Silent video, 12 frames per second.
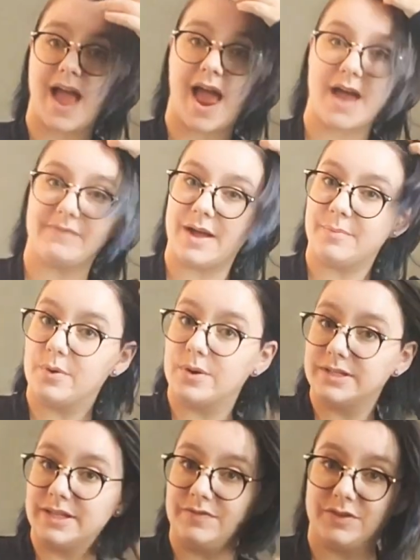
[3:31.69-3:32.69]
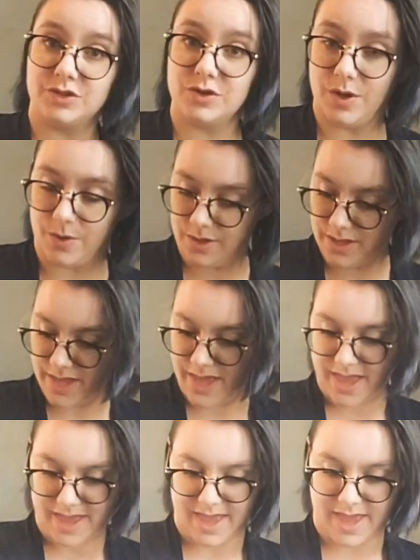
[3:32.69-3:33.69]
I've got poor self-control.
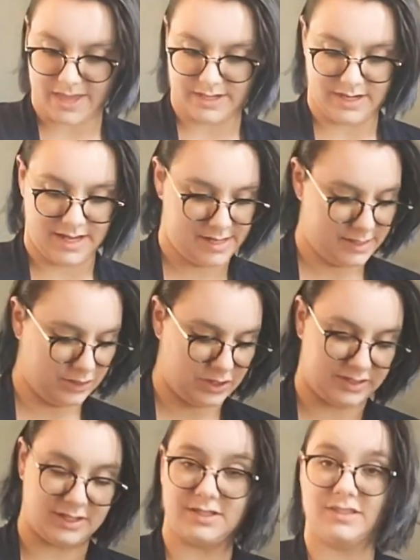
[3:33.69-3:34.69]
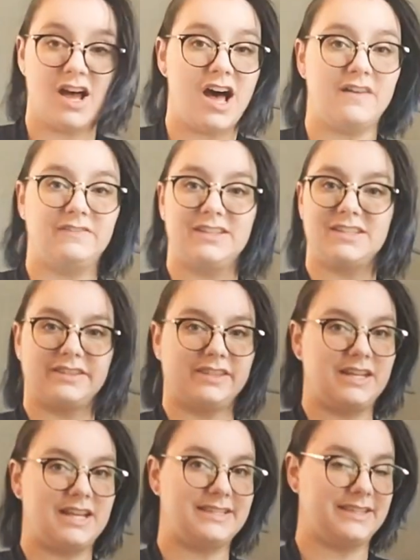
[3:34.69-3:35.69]
And it is just as soft. It's got
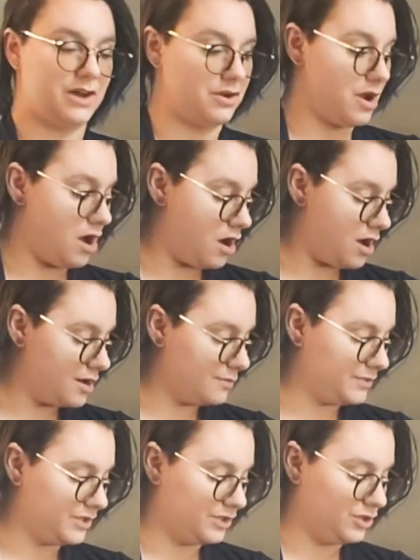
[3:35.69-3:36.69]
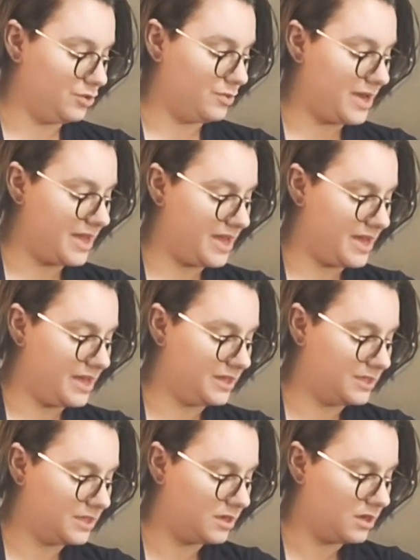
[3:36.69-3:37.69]
the nice long arms to it.
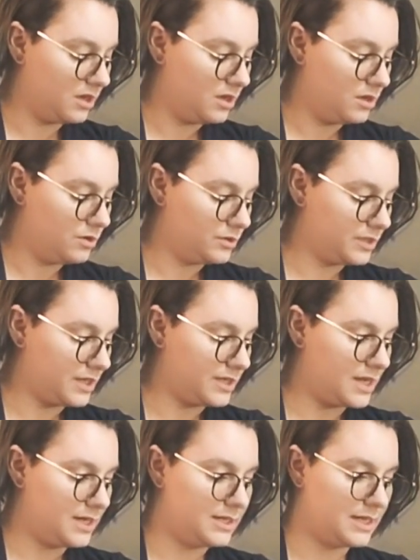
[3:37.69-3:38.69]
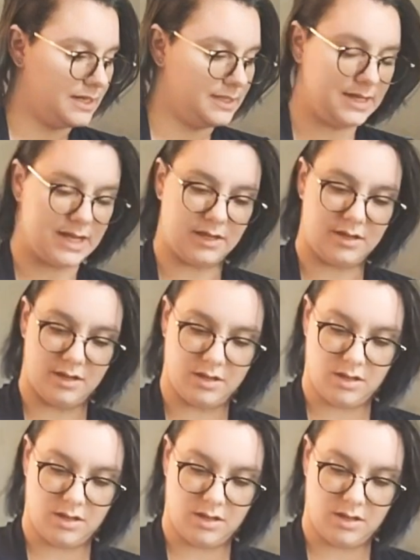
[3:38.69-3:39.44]
It's got tiny snack.